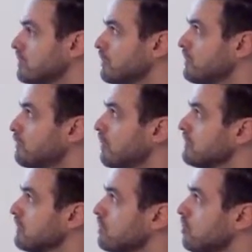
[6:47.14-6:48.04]
transfer
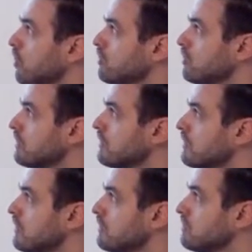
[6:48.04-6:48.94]
from the donor
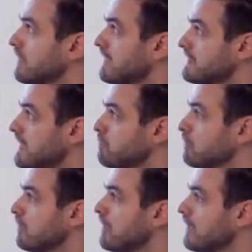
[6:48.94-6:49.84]
to the
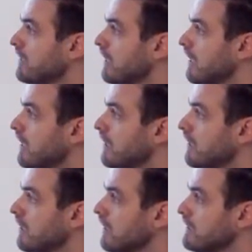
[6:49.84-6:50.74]
acceptor.
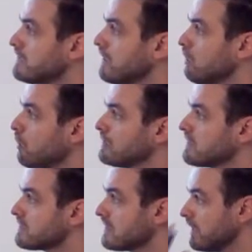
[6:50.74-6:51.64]
It's the
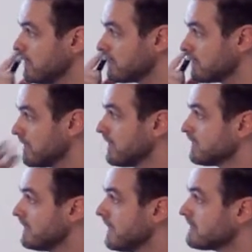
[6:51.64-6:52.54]
lowest state.
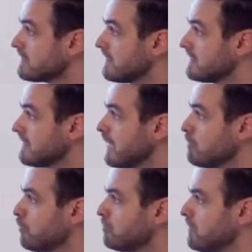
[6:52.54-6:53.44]
That's the
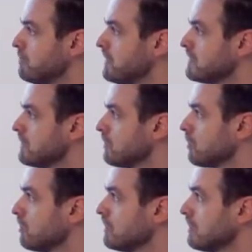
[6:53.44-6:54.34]
same with
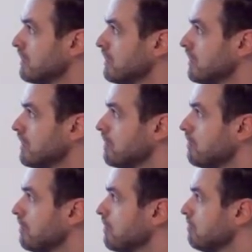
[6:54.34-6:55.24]
PBE0.
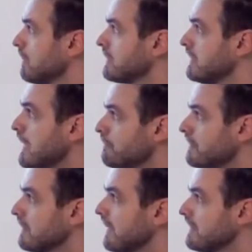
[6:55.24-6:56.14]
But
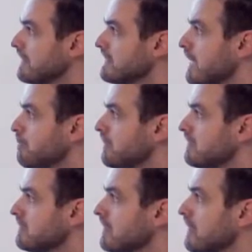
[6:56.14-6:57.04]
nothing like this
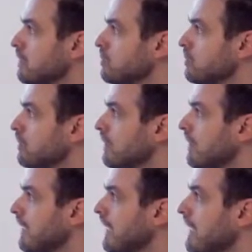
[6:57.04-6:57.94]
happens to
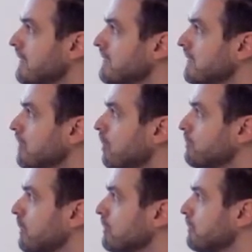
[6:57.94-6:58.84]
any
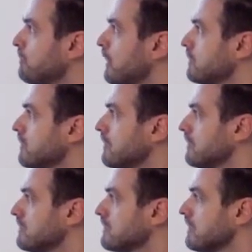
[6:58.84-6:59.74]
of the other
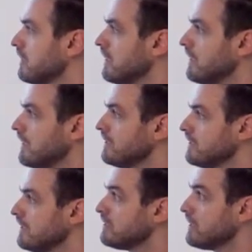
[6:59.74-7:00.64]
functionals.
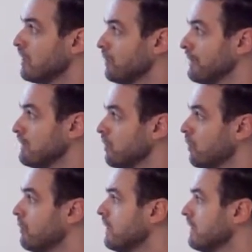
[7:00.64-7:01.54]
Indeed, we
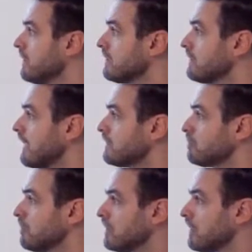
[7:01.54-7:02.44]
know
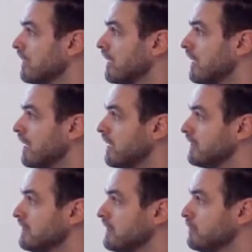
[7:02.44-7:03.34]
that
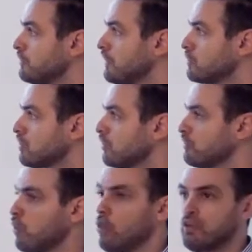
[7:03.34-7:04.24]
this feature
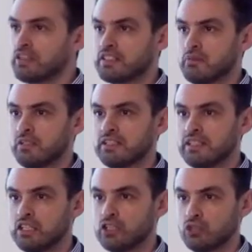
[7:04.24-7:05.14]
of
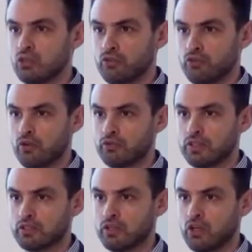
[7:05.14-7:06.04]
overstabilization
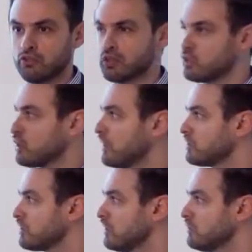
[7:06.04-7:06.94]
of the
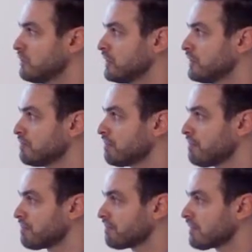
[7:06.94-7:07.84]
charge transfer
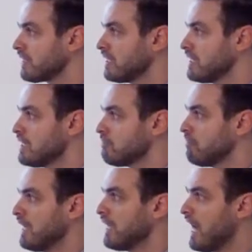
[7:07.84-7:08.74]

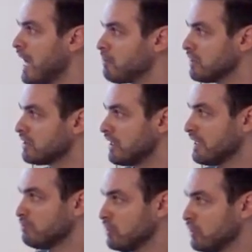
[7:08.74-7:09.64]
by hybrid
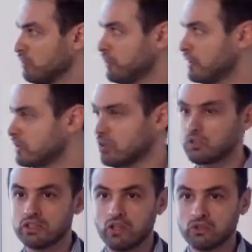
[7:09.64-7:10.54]
and pure
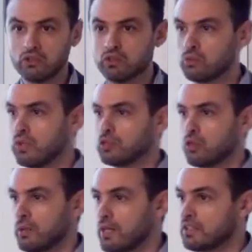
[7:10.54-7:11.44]
functionals without long-range
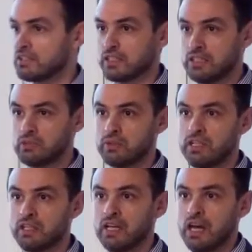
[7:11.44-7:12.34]
corrections is
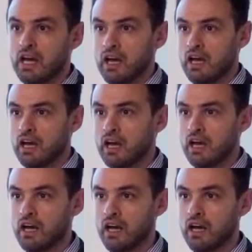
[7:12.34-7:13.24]
really an
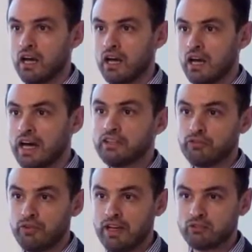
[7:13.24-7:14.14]

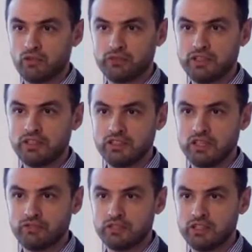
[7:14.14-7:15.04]
artifact of
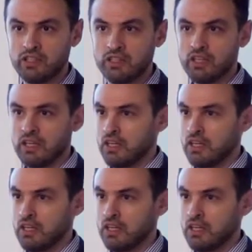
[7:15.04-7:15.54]
TD-DFT